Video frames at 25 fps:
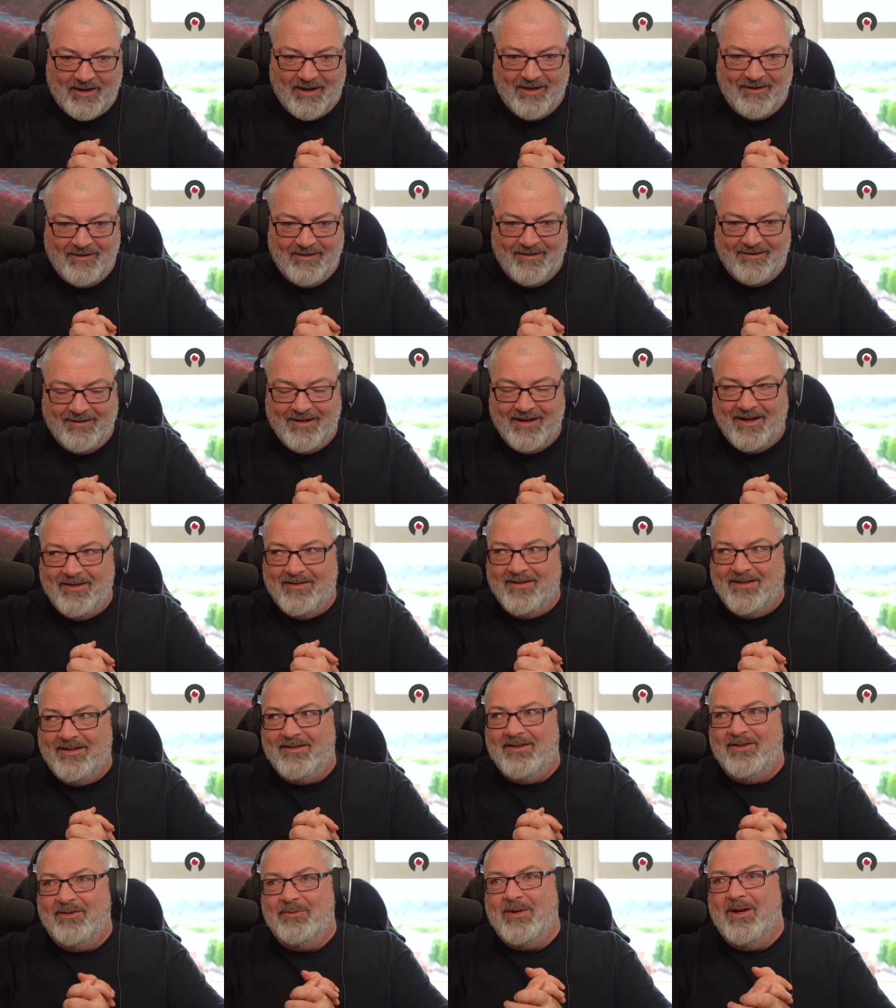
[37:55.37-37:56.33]
and and
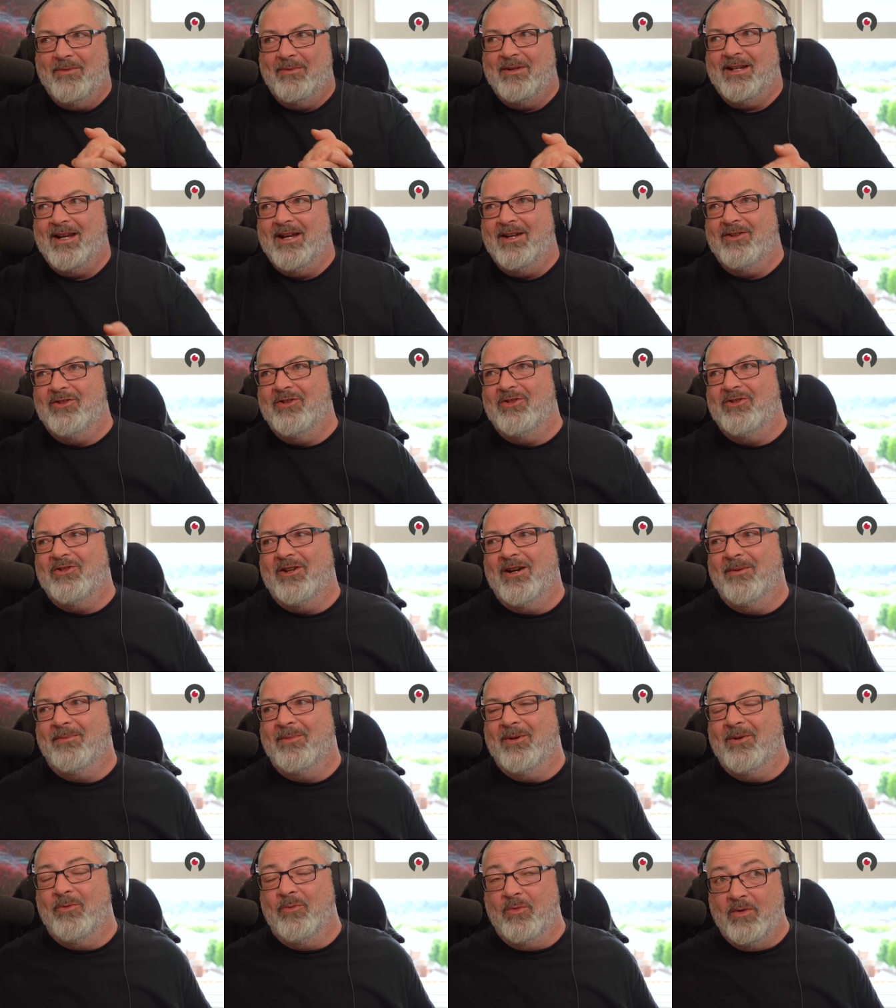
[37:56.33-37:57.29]
this is where we get into
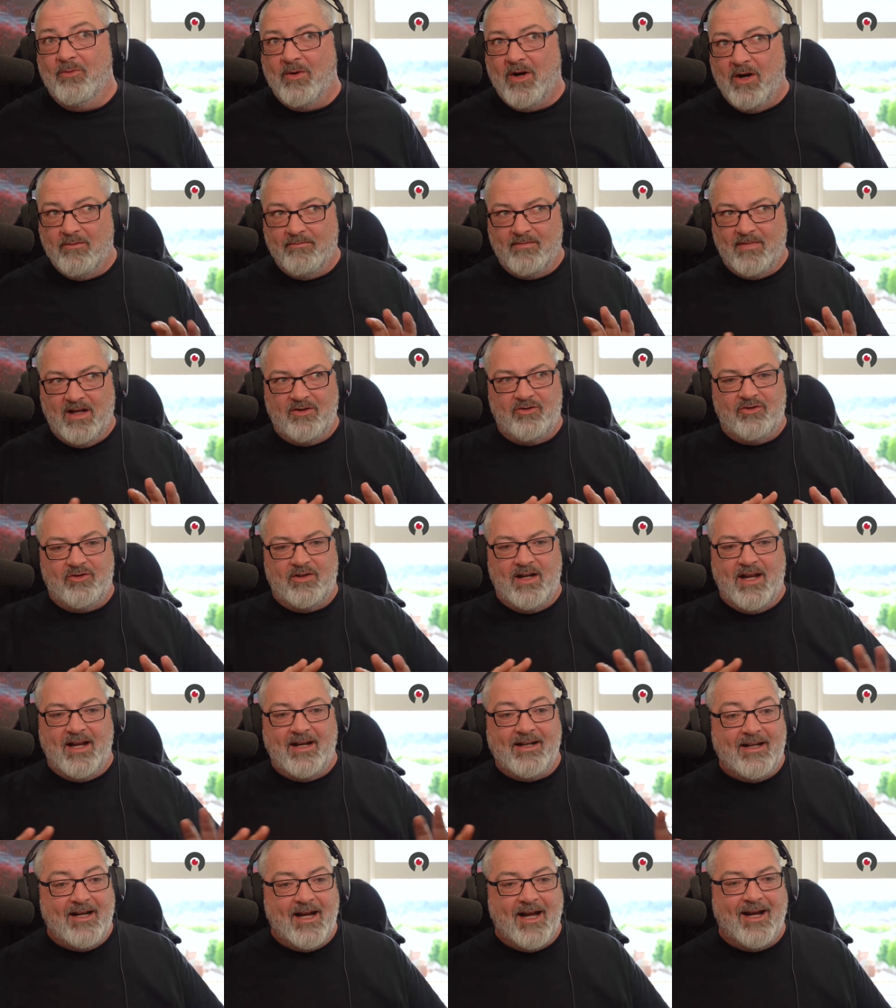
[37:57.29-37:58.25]
trouble. And we won't mention
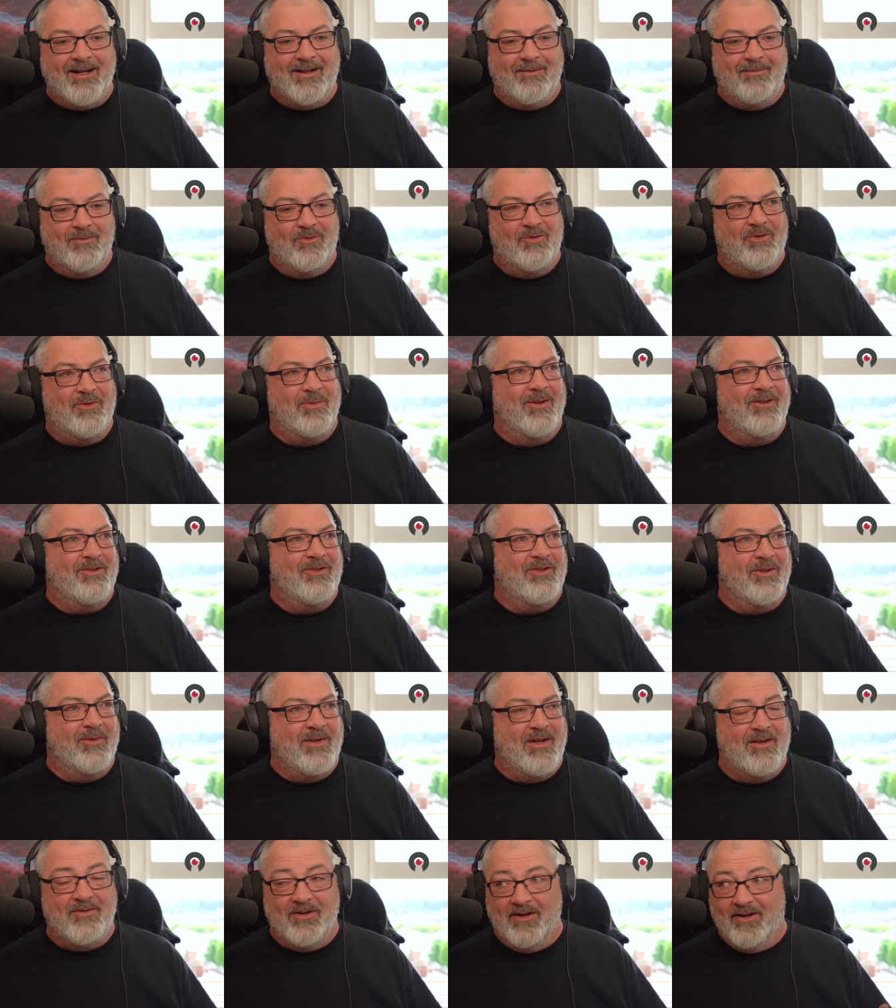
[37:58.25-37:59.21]
any names
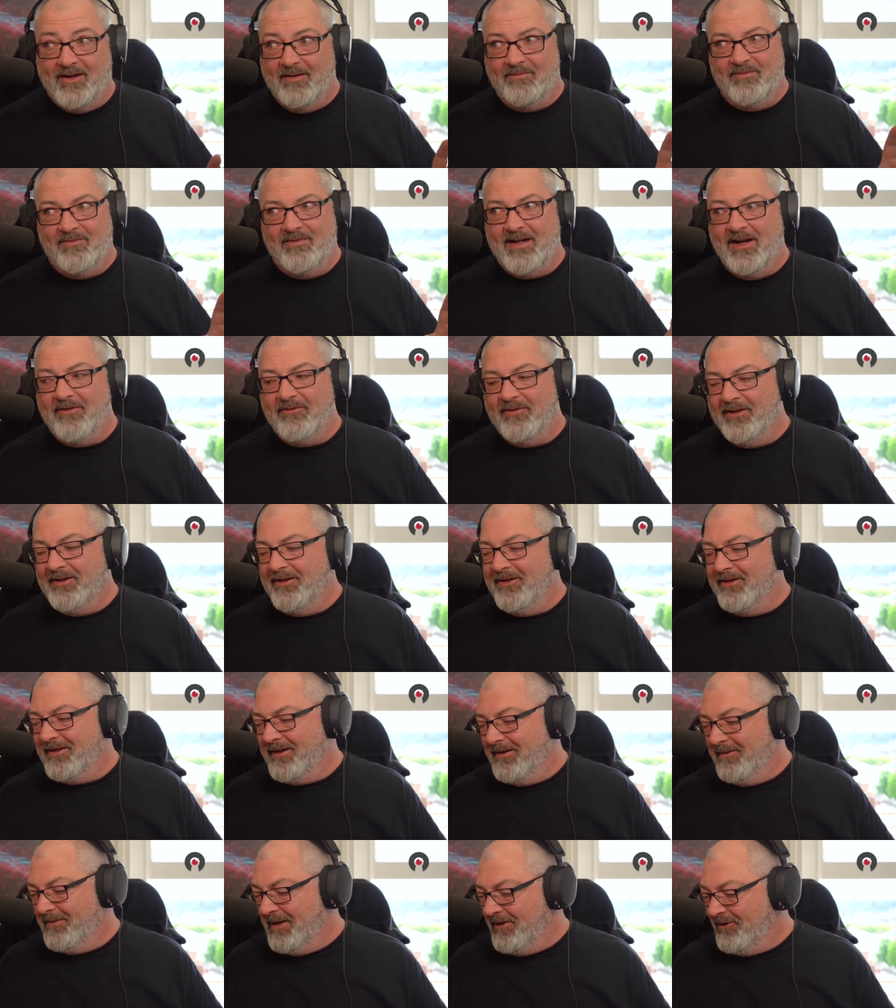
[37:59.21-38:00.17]
whatsoever. I'm definitely not
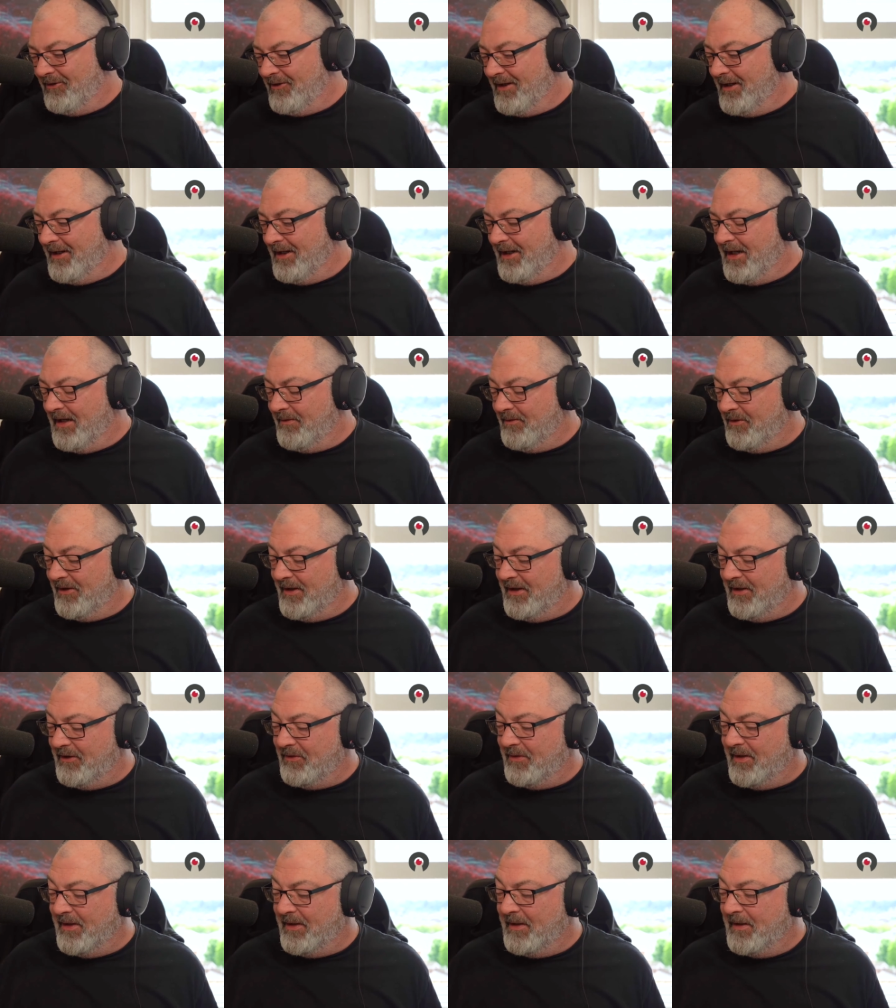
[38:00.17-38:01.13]
going to mention any names on
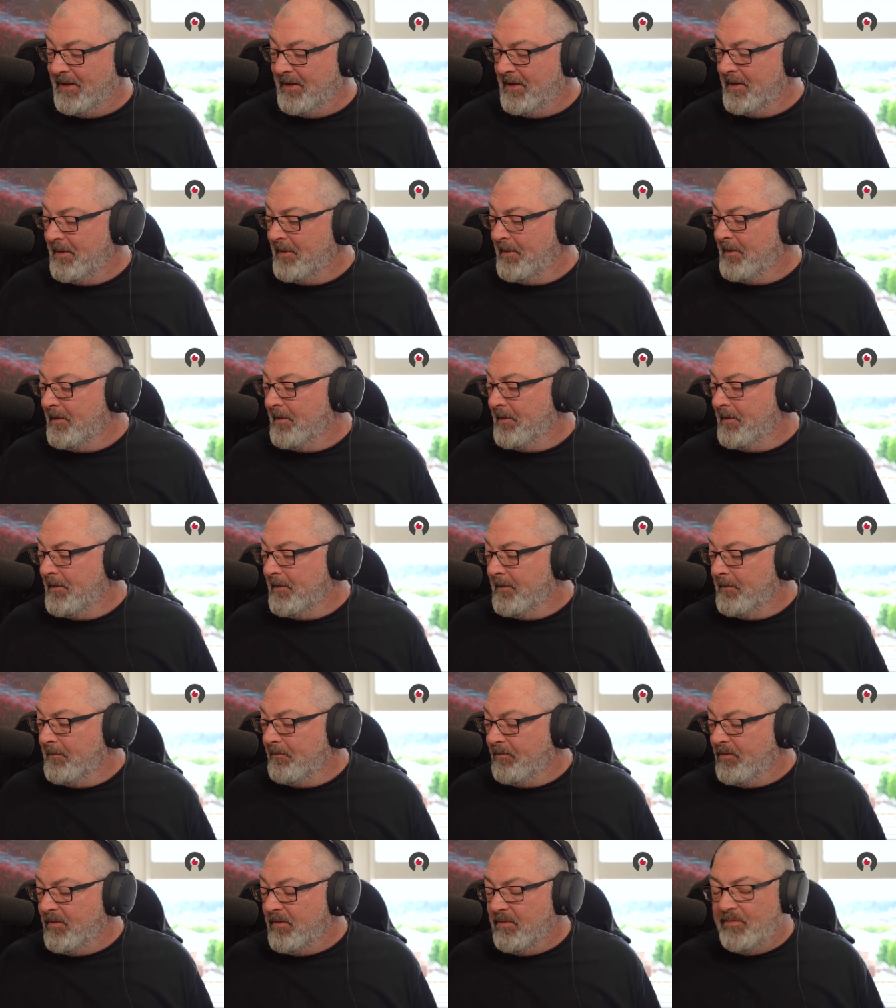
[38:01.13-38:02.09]
this one.
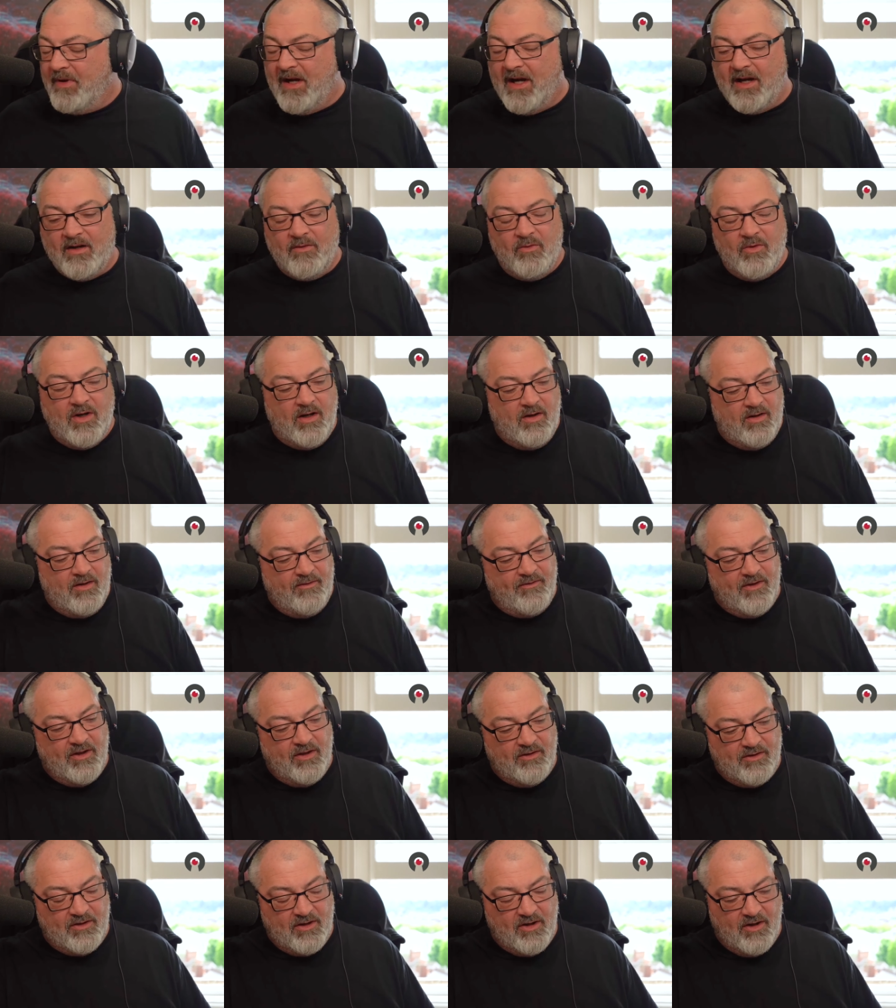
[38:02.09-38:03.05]
Back when I
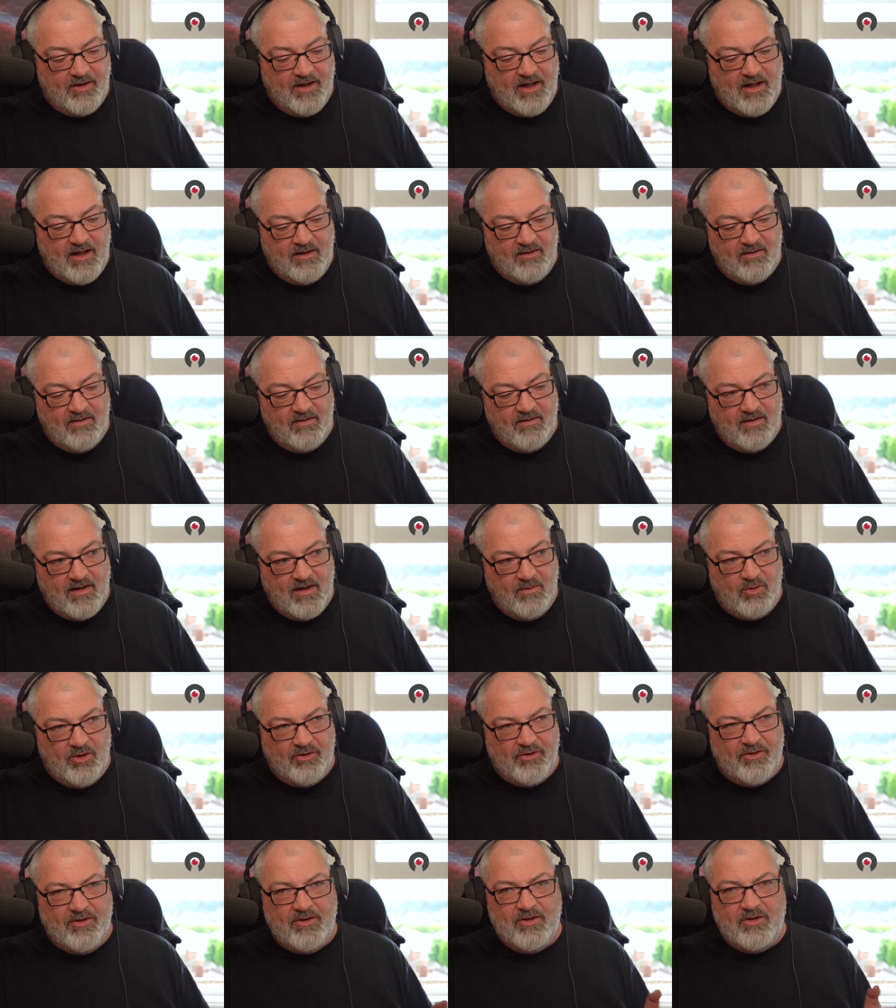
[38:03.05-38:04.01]
first got in, there
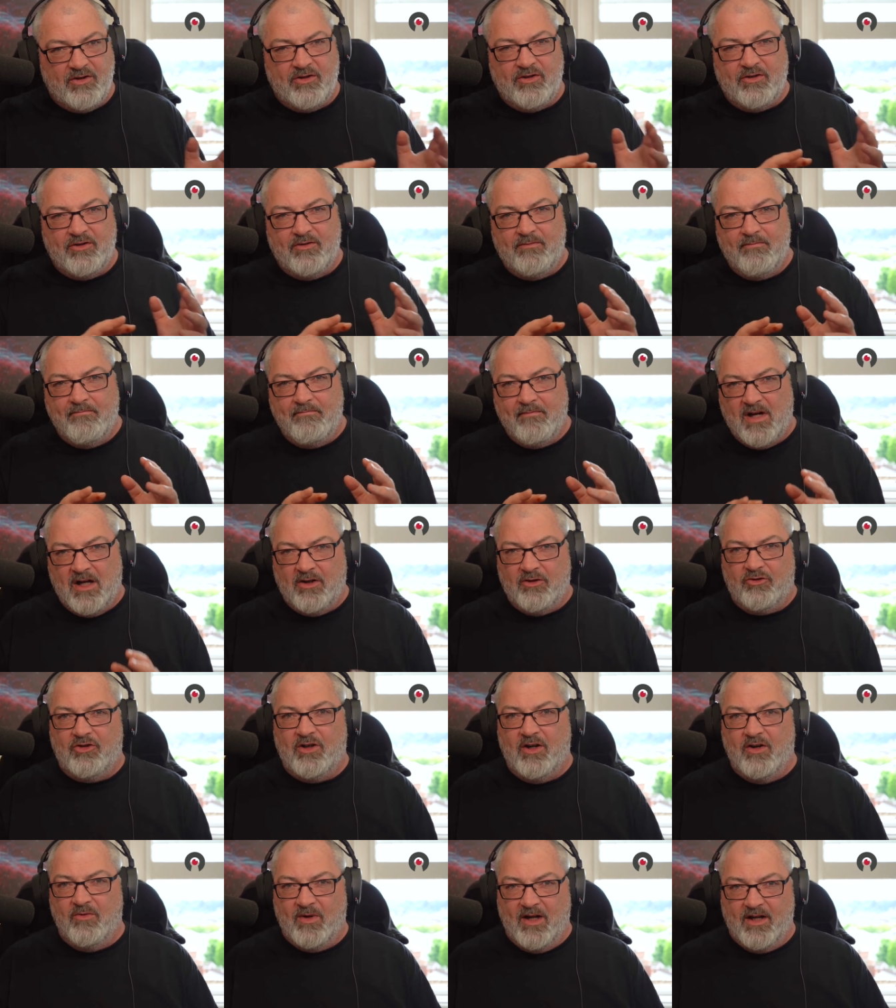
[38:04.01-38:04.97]
wasn't
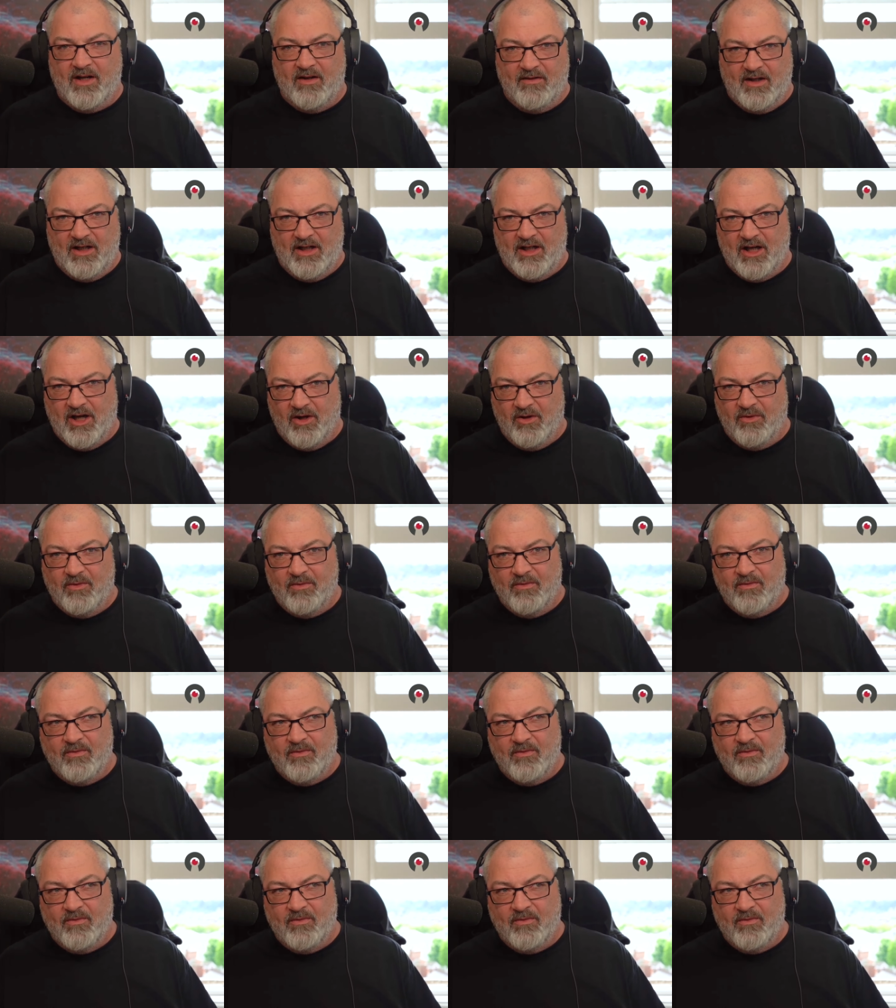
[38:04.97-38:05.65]
much in the way of ego